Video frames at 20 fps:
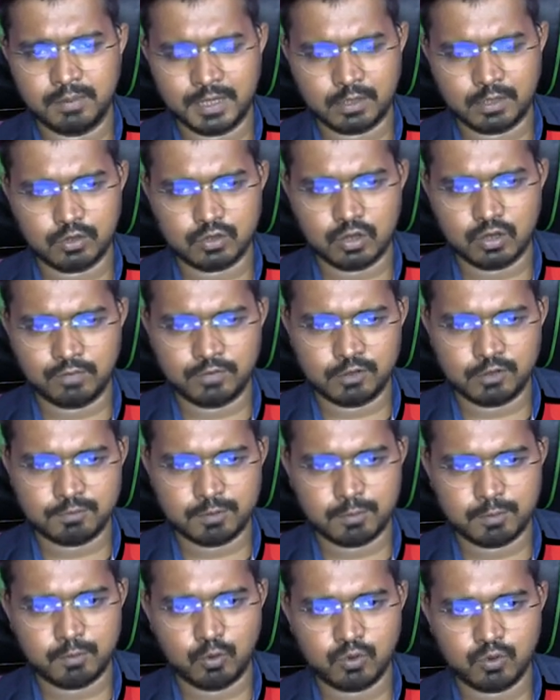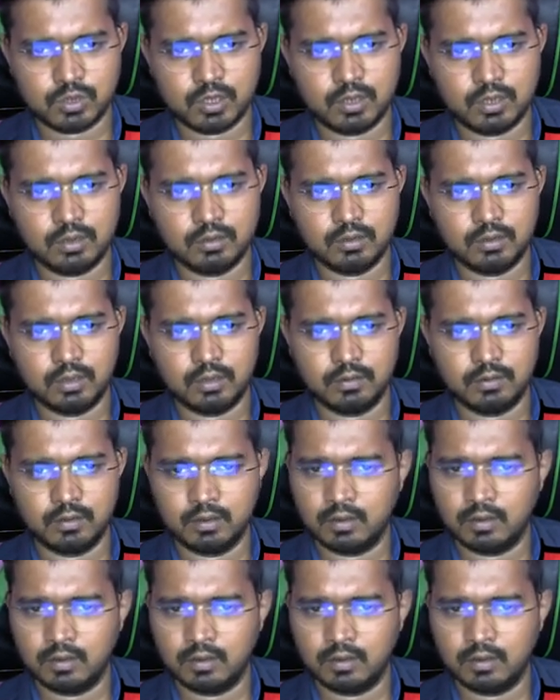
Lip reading: Microsoft is proposing